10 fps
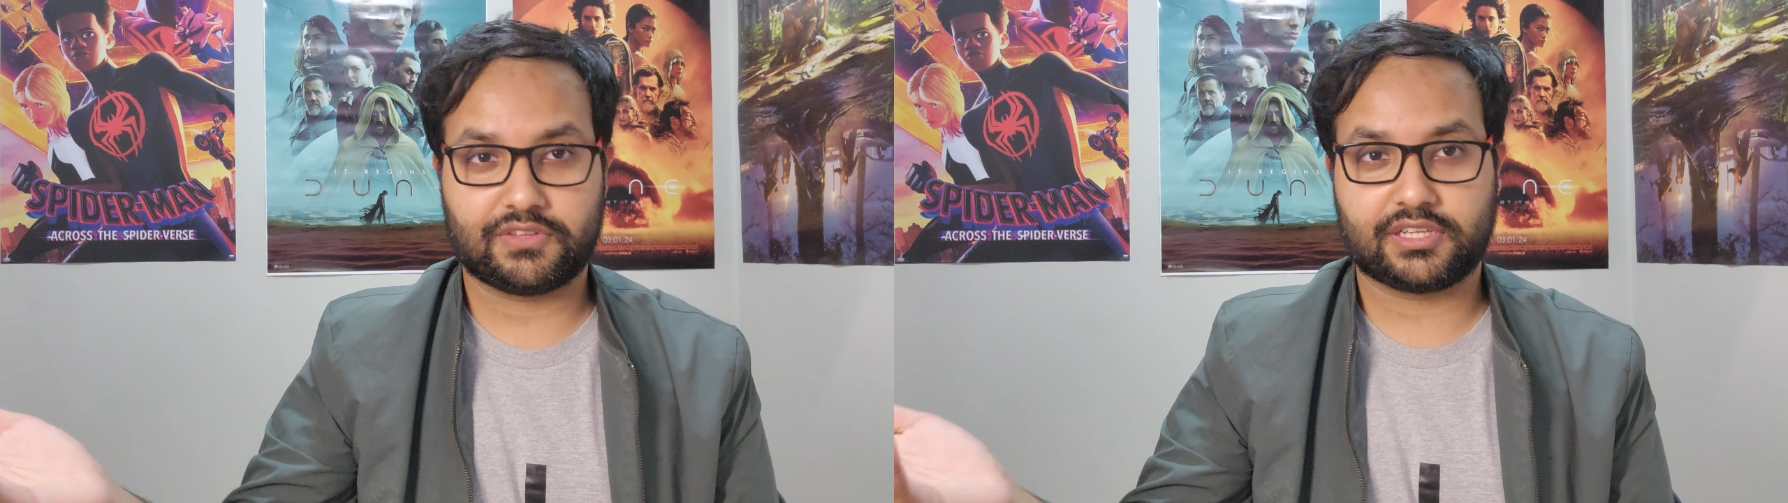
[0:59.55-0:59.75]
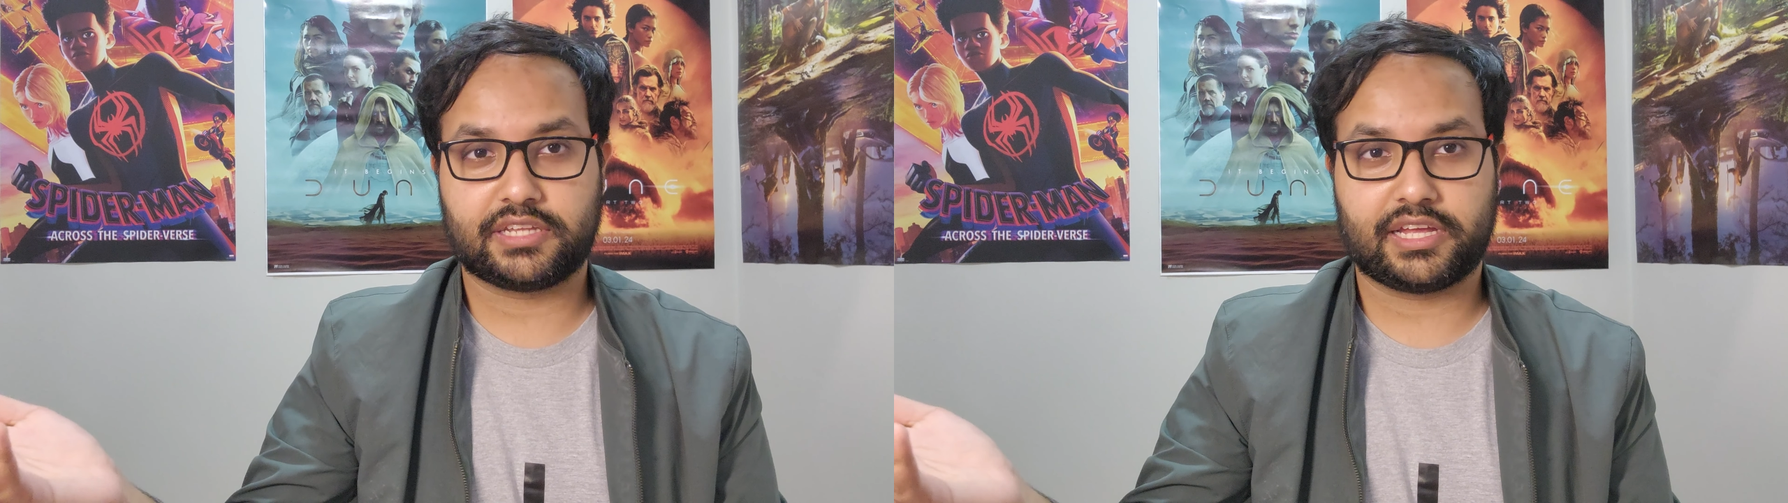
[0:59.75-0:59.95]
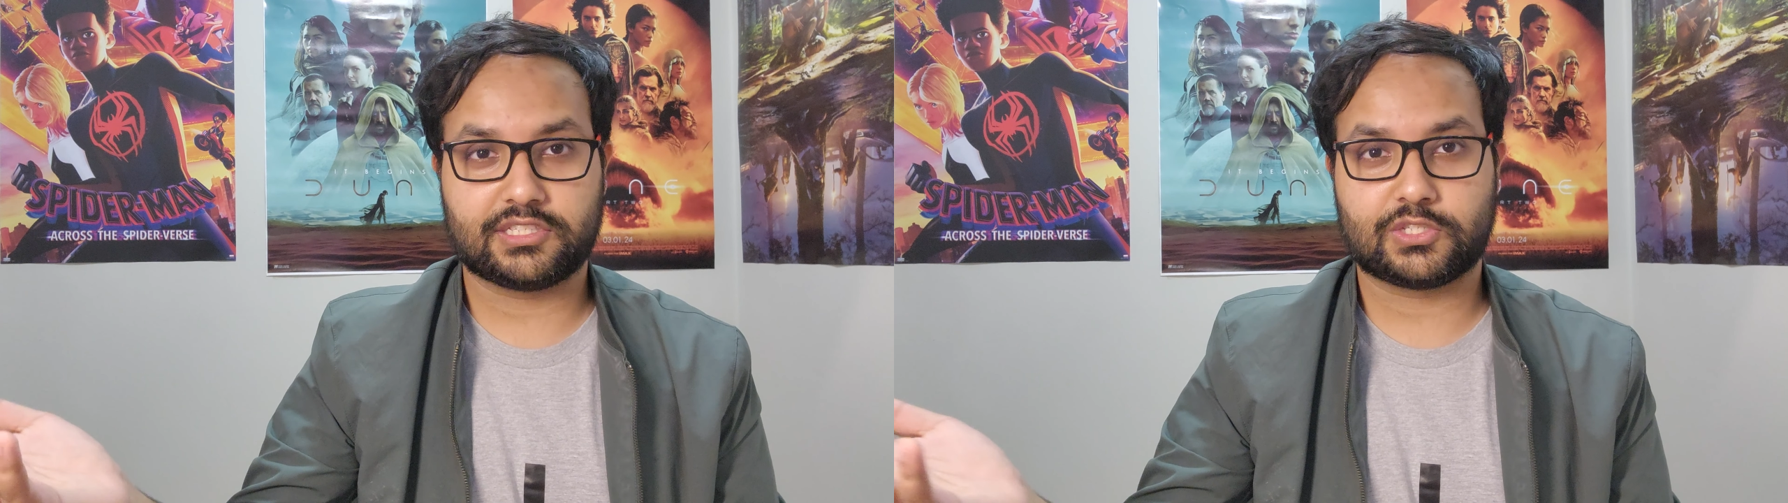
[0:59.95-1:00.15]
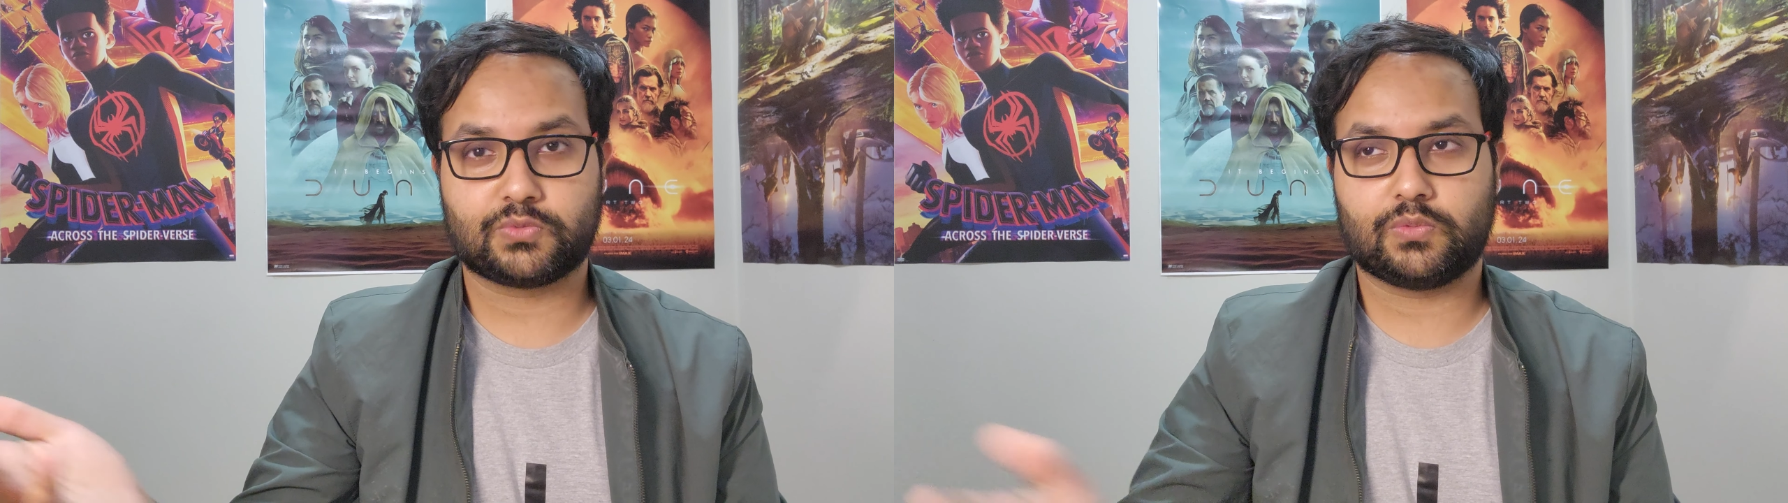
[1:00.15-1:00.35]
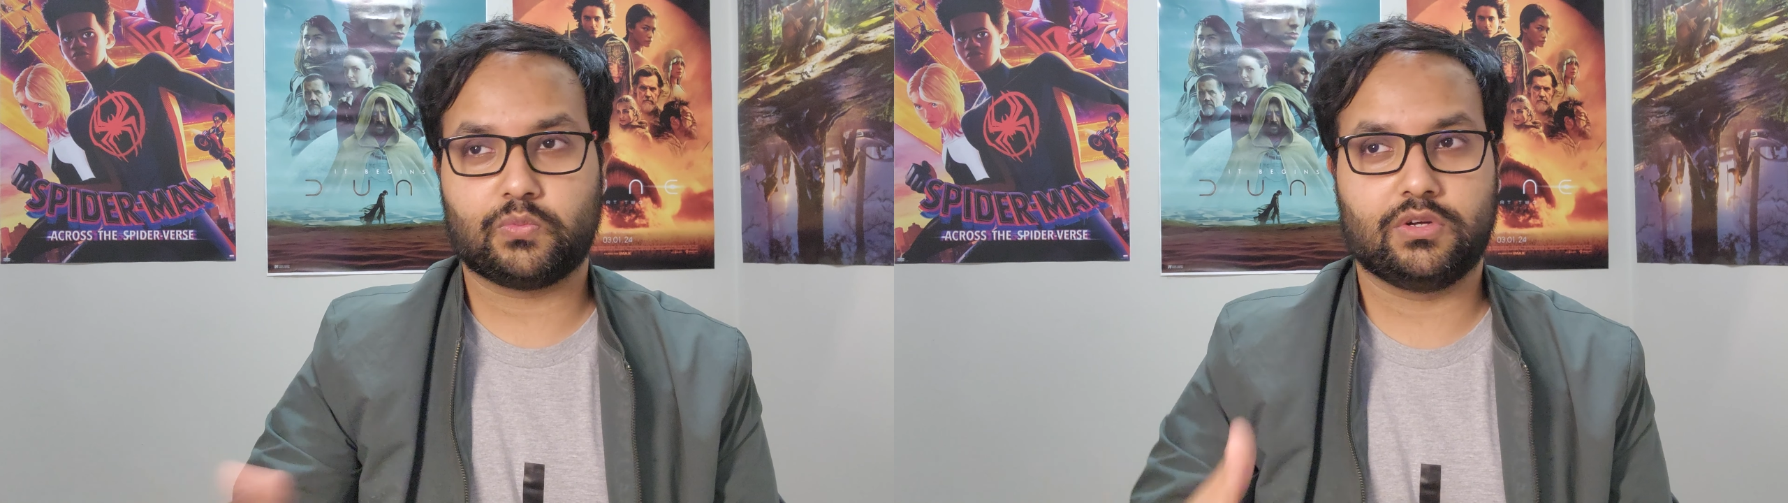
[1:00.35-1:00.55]
like Dances
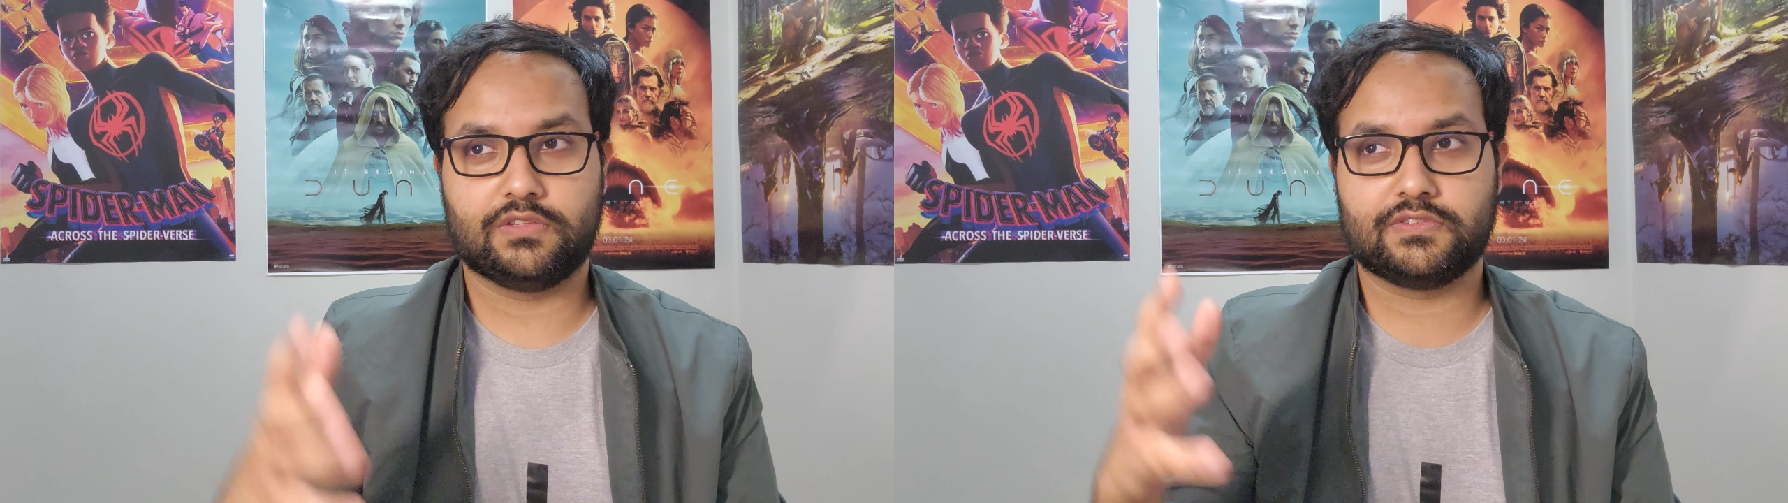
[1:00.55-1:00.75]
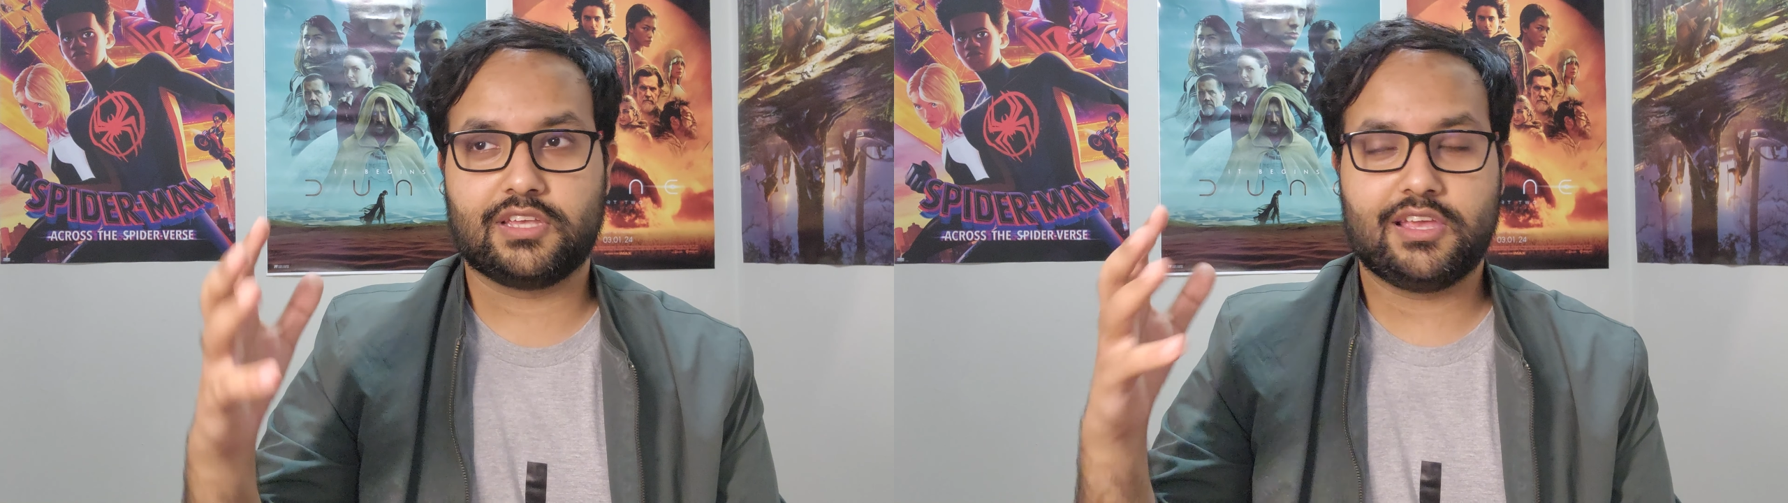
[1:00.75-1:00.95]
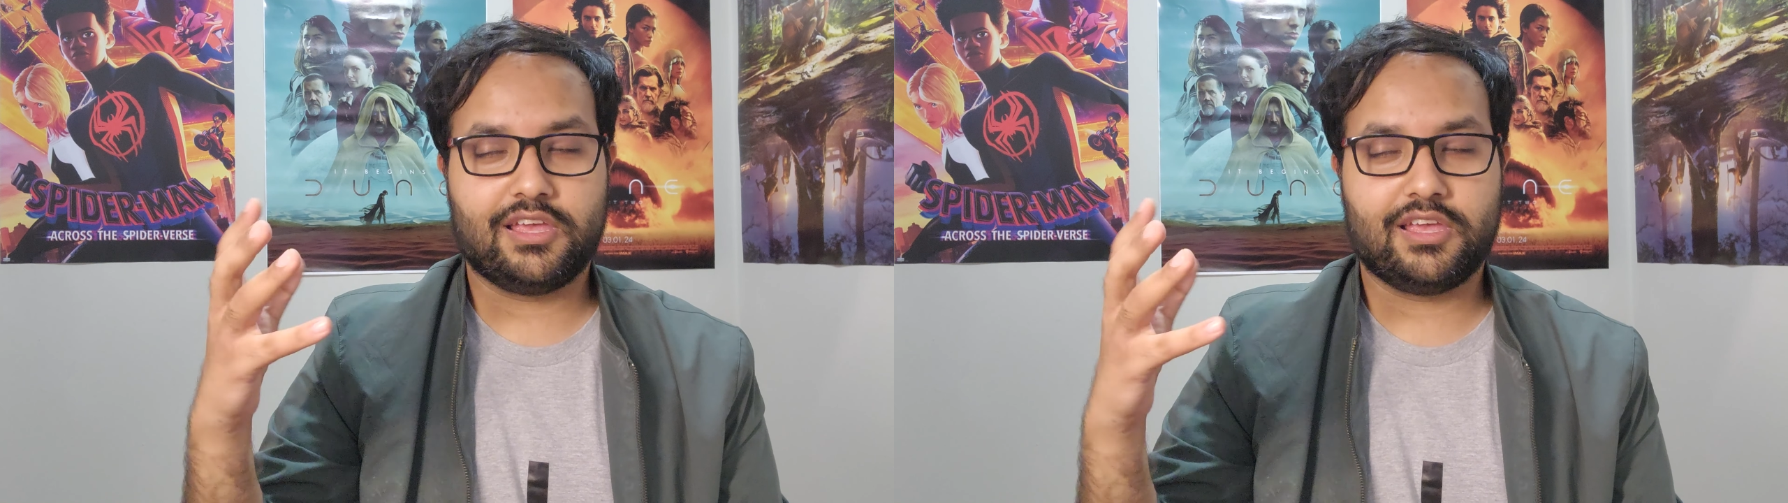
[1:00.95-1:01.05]
with Wolves